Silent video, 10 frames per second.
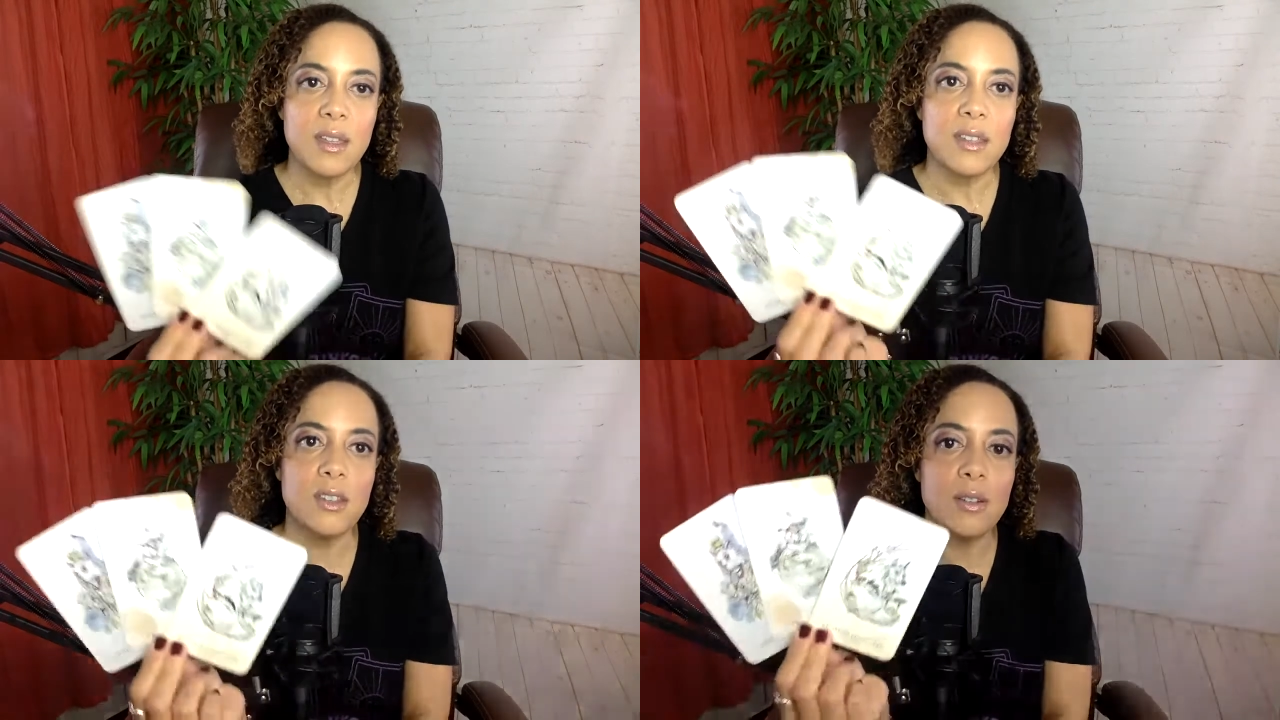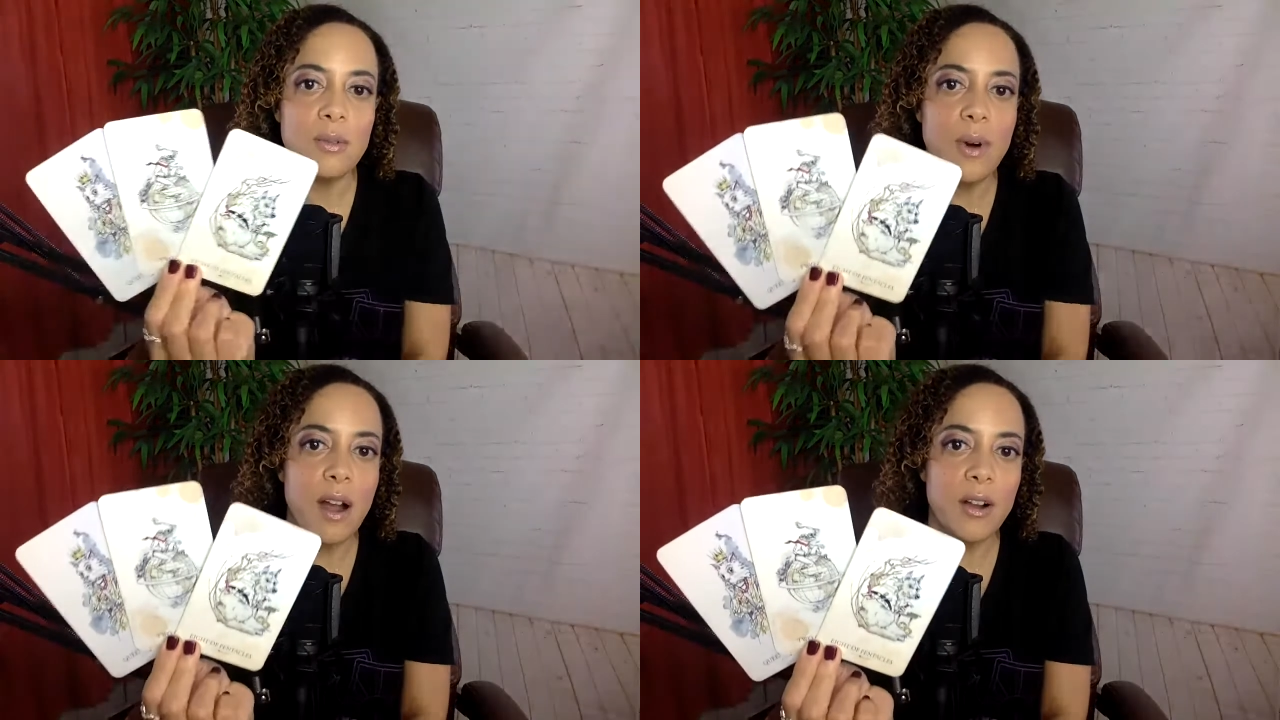
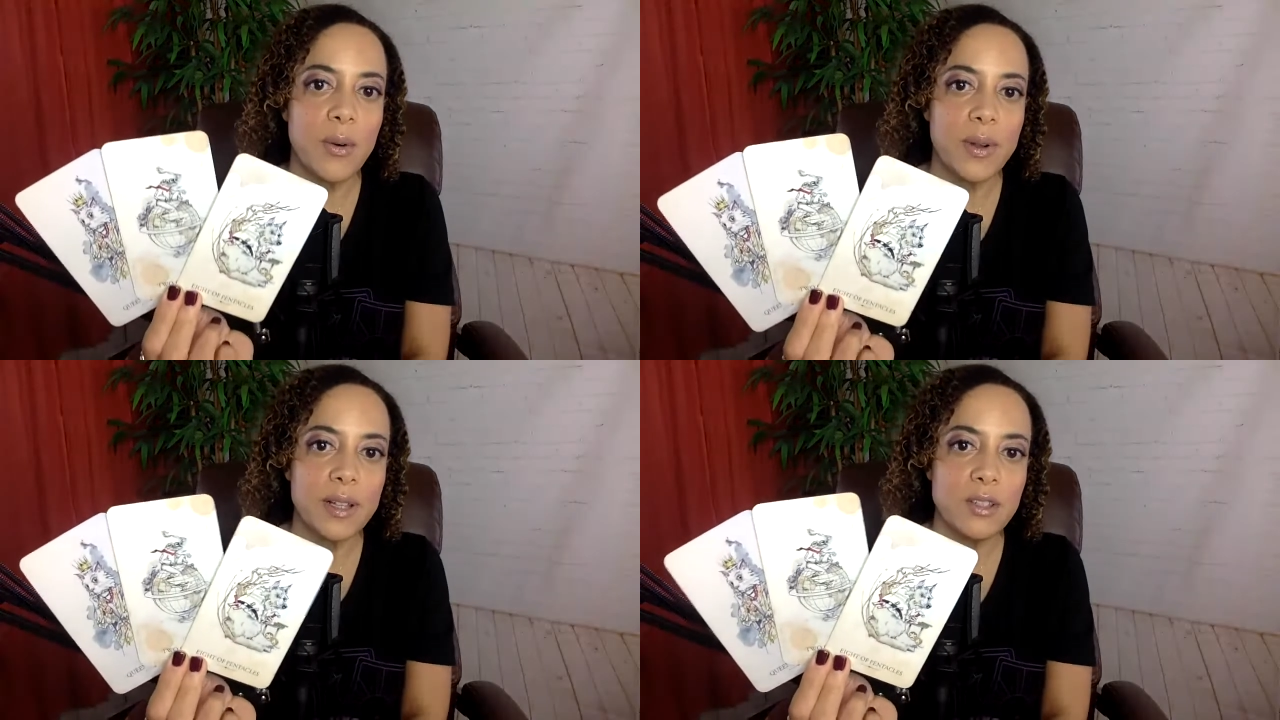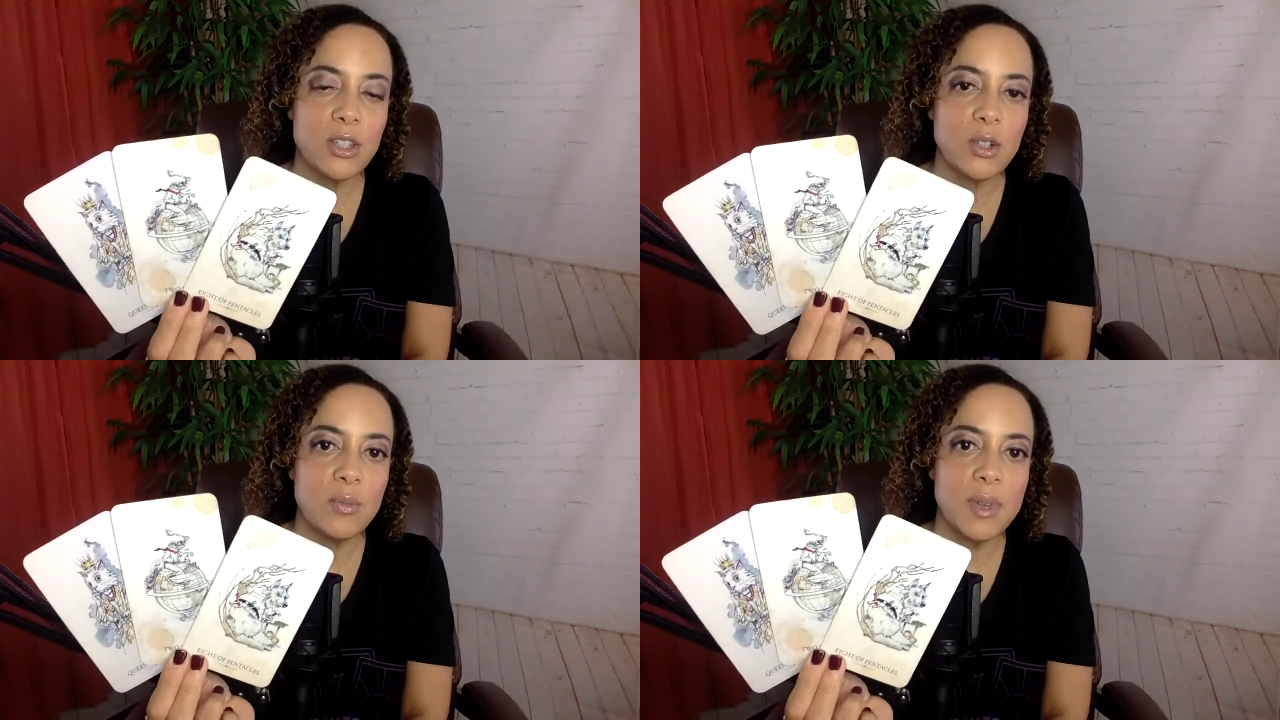you are going
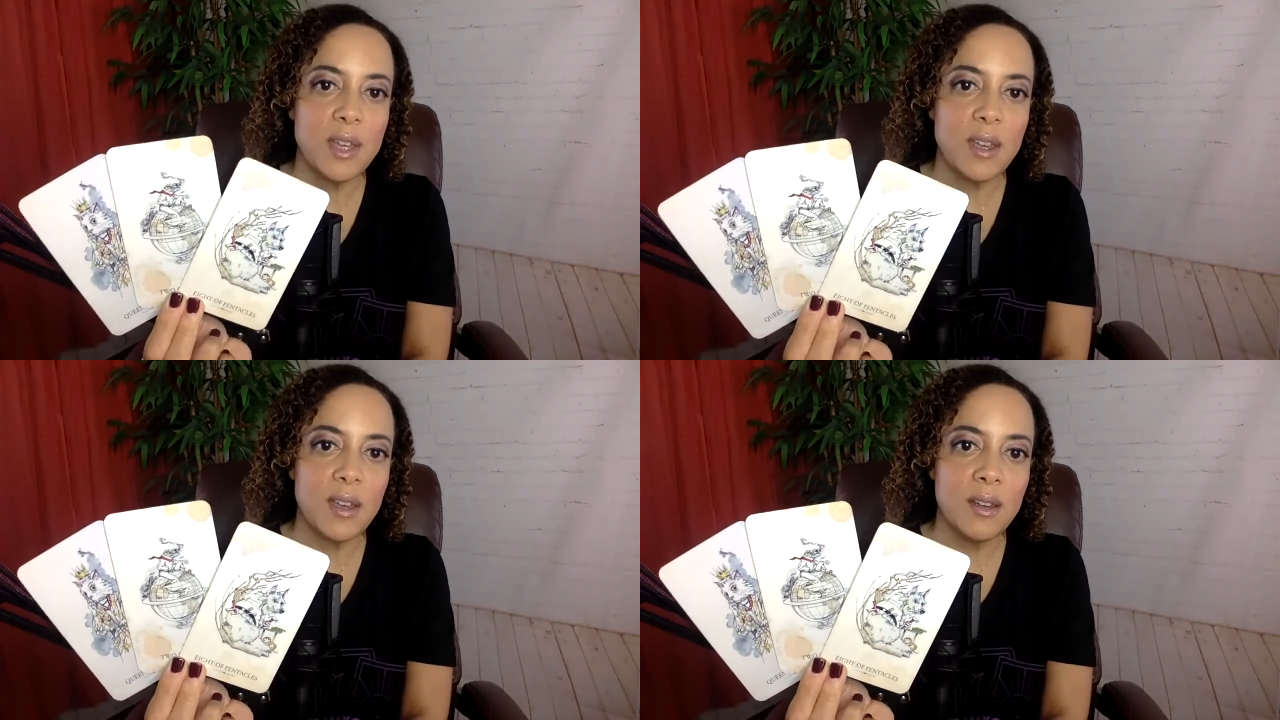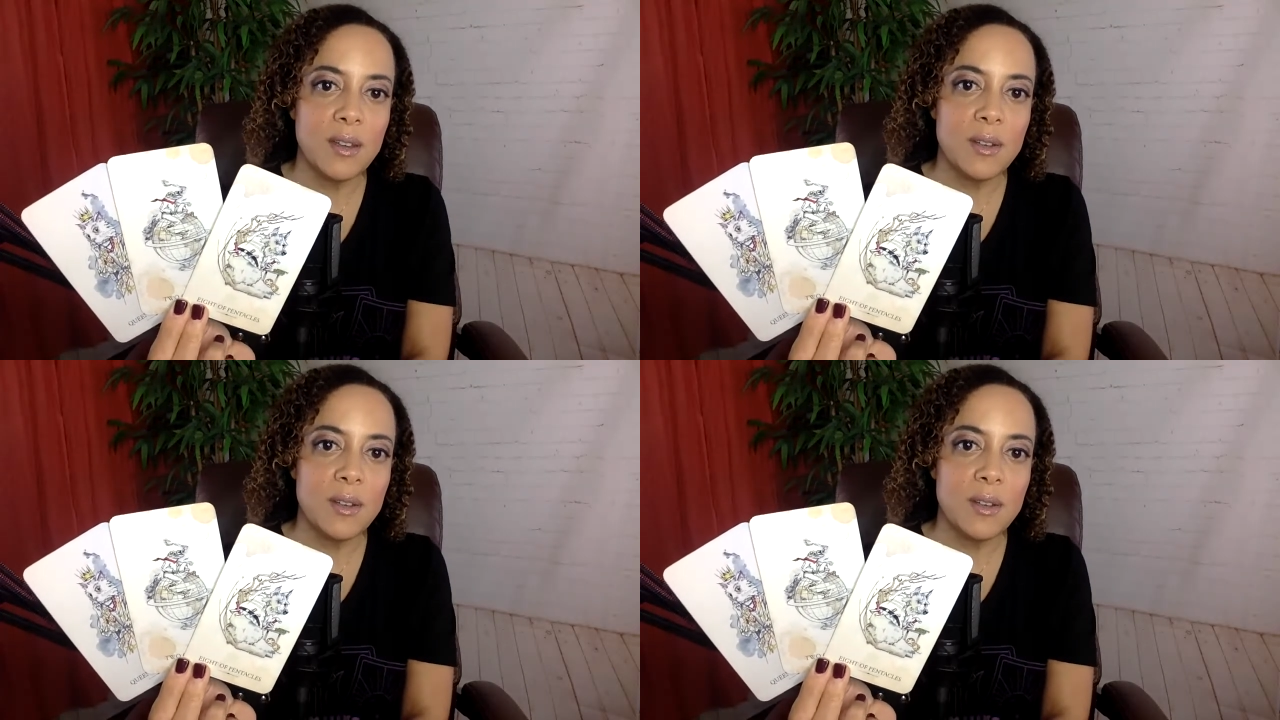to be